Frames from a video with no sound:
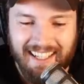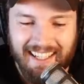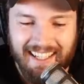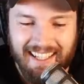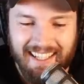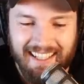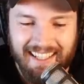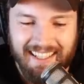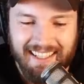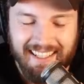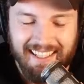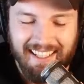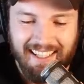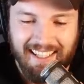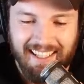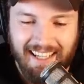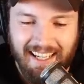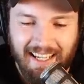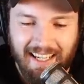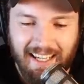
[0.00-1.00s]

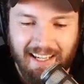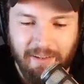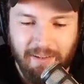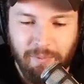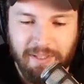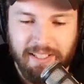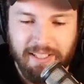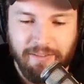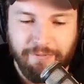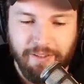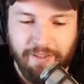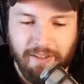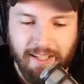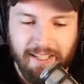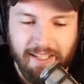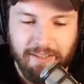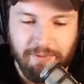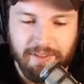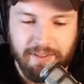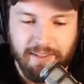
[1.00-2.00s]
uh, uh, we
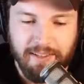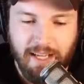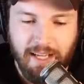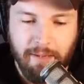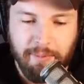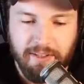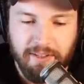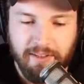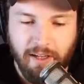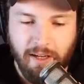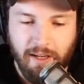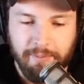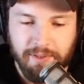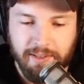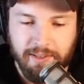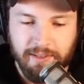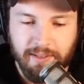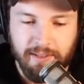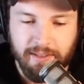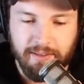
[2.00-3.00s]
didn't feel like it was the safest
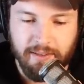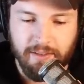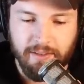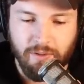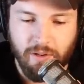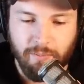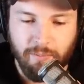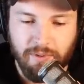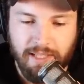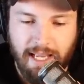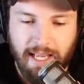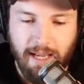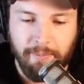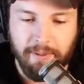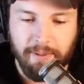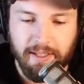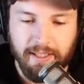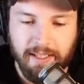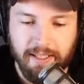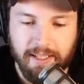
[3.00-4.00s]
option since the storm
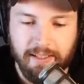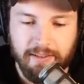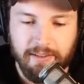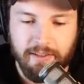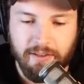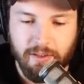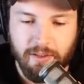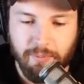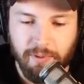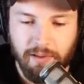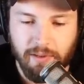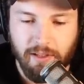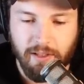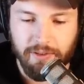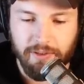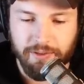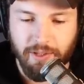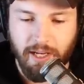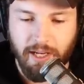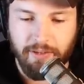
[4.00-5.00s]
was happening and it's a
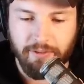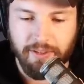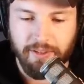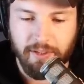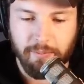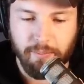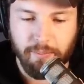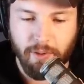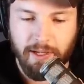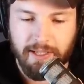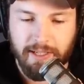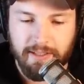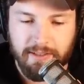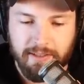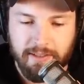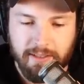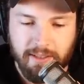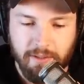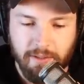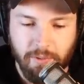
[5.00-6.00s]
super long drive without
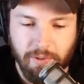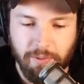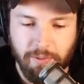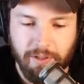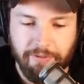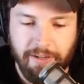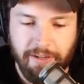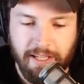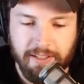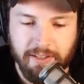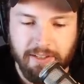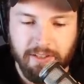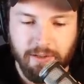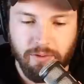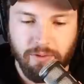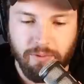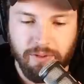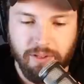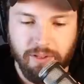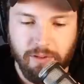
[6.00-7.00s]
breaks. We would have
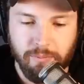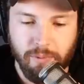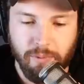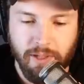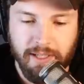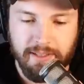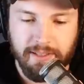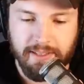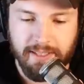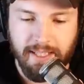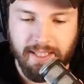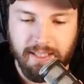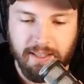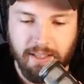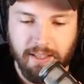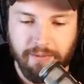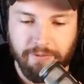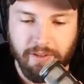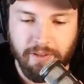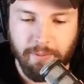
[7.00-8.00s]
had to do it with no breaks
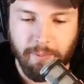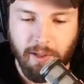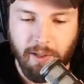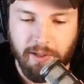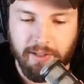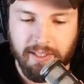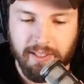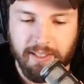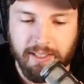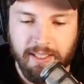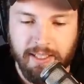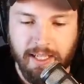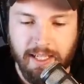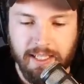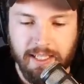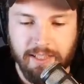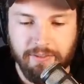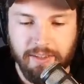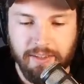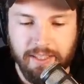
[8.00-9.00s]
to get there for the
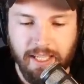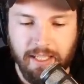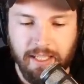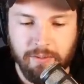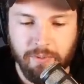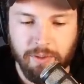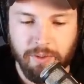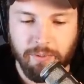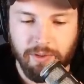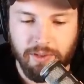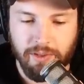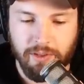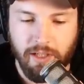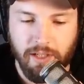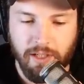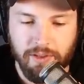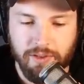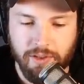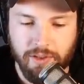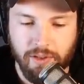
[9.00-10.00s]
party. And even then we
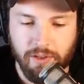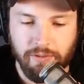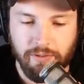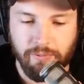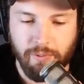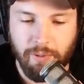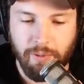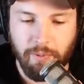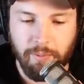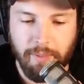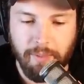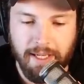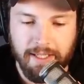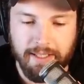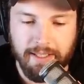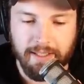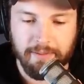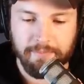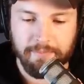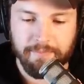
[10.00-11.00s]
were unsure if we
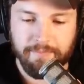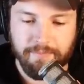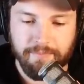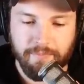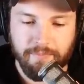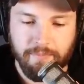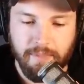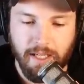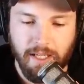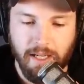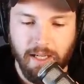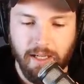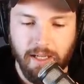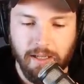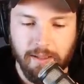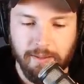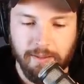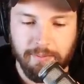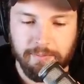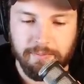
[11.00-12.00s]
would make it.
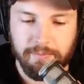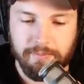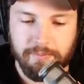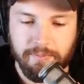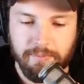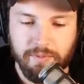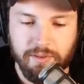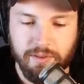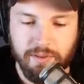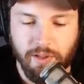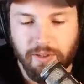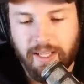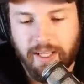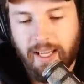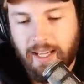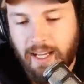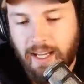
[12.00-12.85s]
Um, so